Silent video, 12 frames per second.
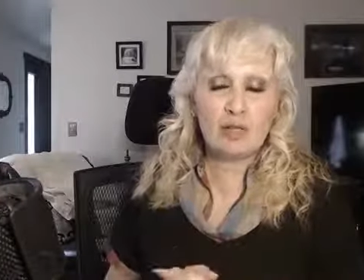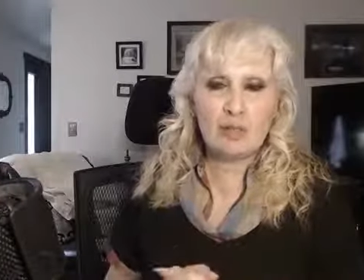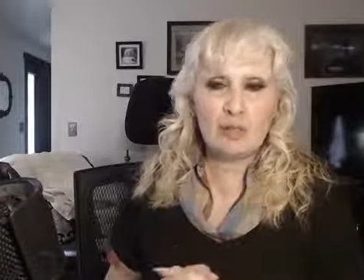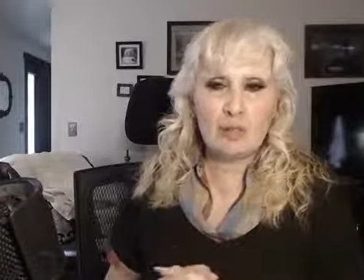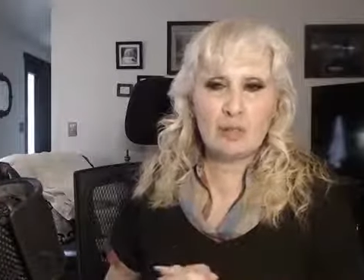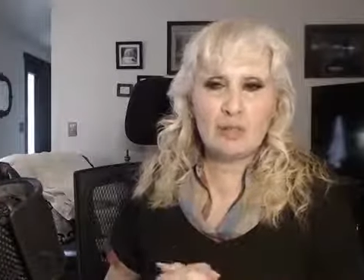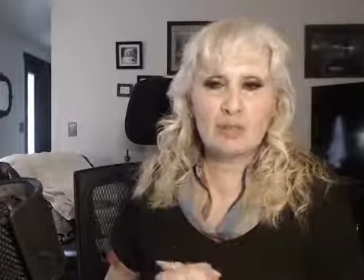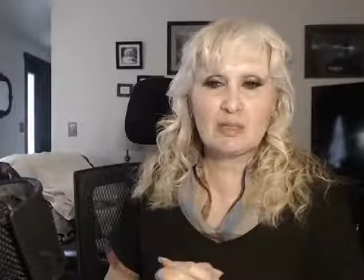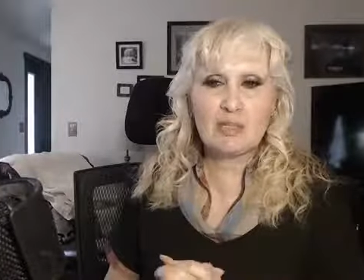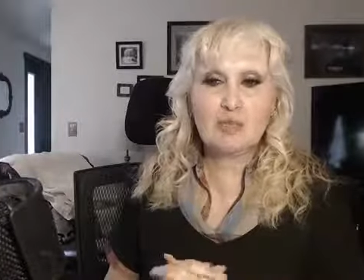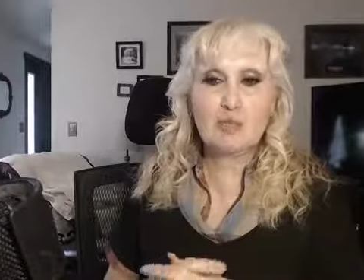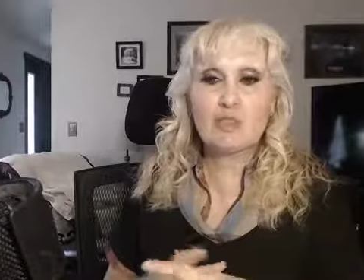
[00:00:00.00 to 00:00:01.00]
in your
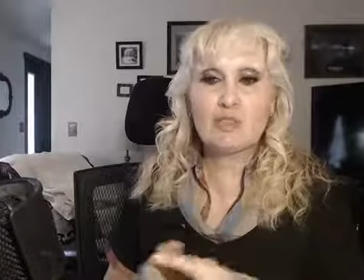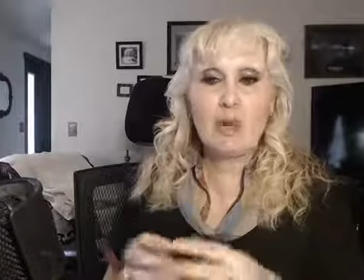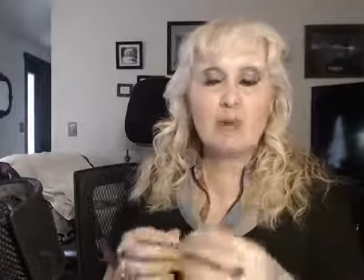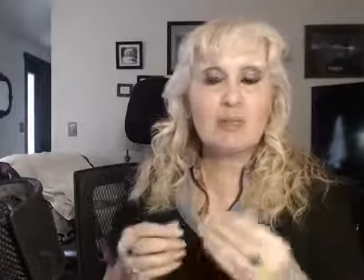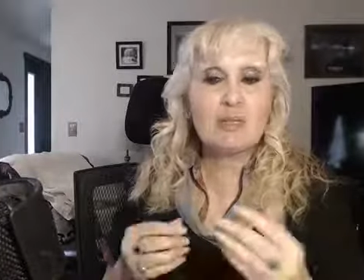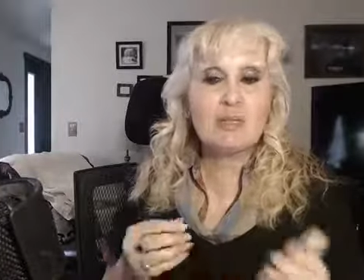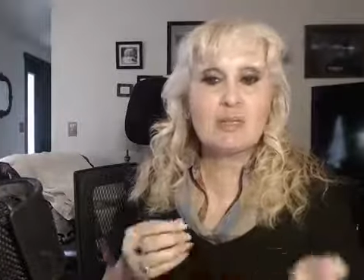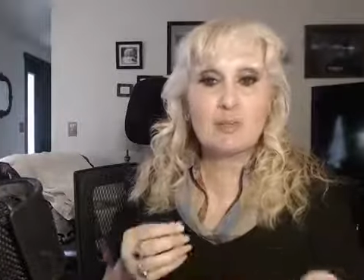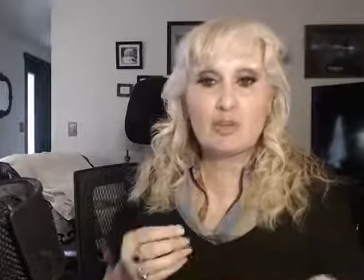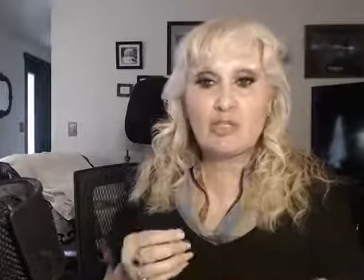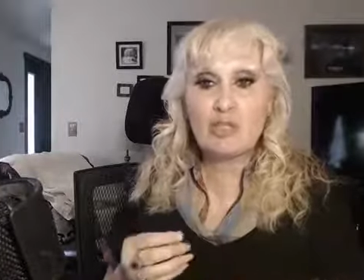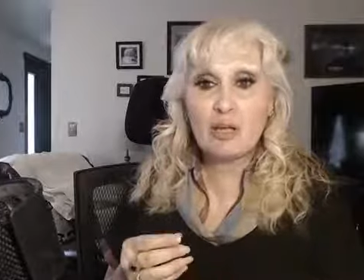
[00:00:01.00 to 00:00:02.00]
business, which maybe is the
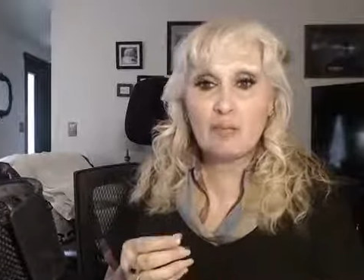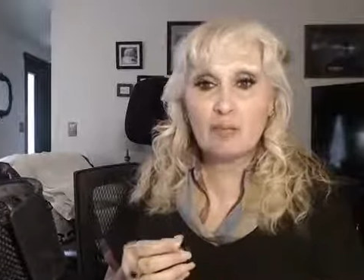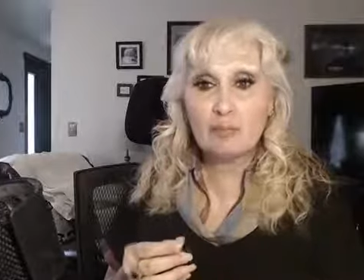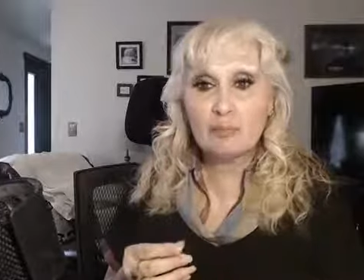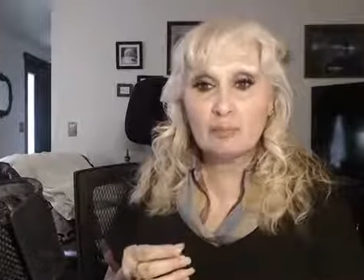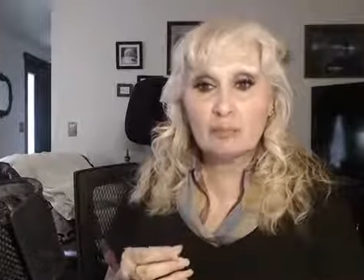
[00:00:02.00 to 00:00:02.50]
first level.